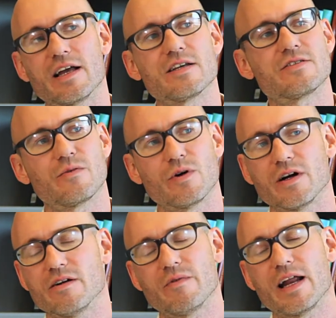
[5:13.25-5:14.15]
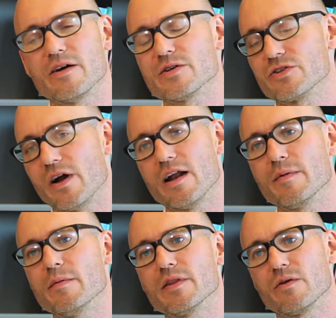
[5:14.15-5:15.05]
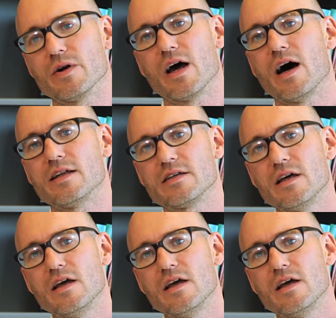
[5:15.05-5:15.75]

I guess there were in radio astronomy, but there were not.